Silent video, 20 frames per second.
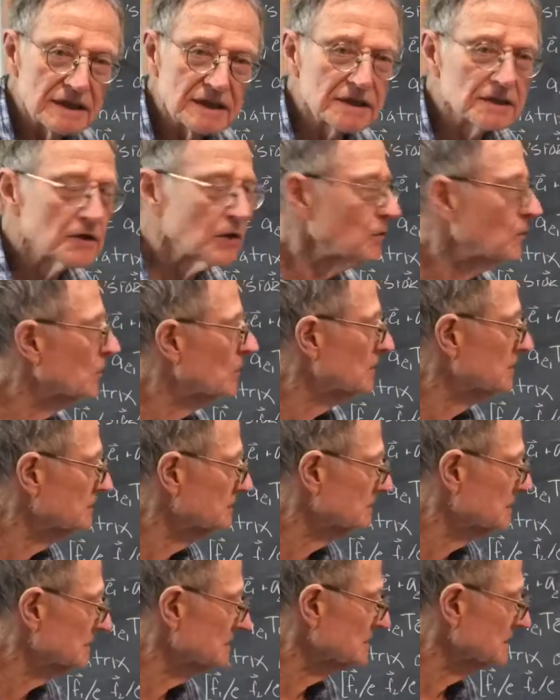
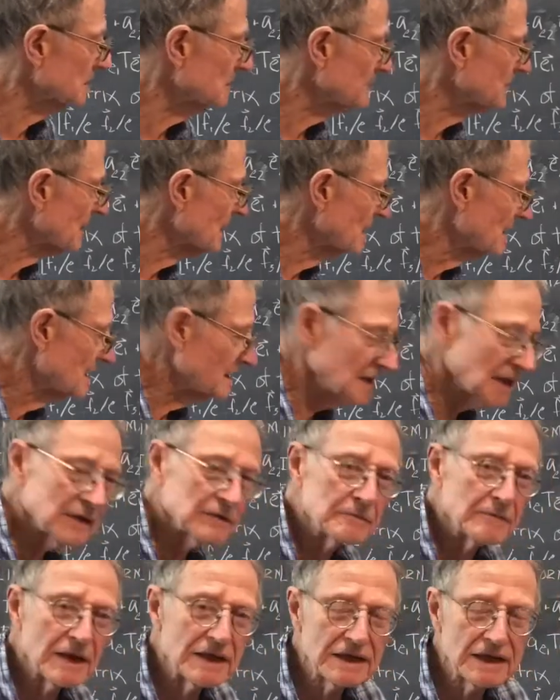E-coordinate system. Now
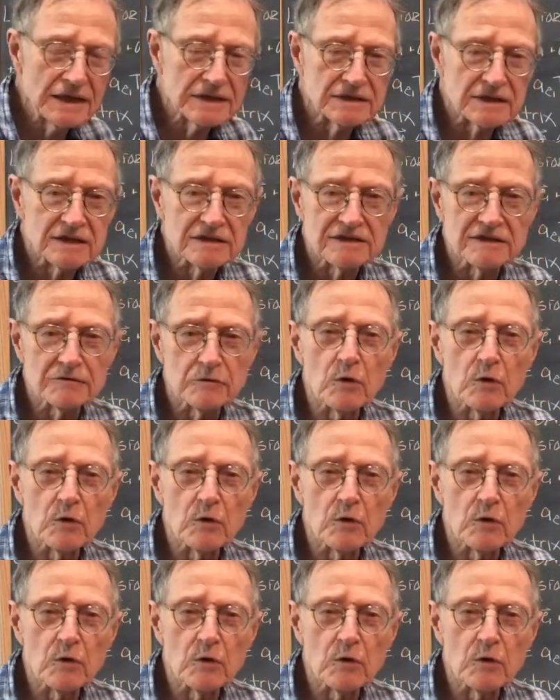we might ask ourselves,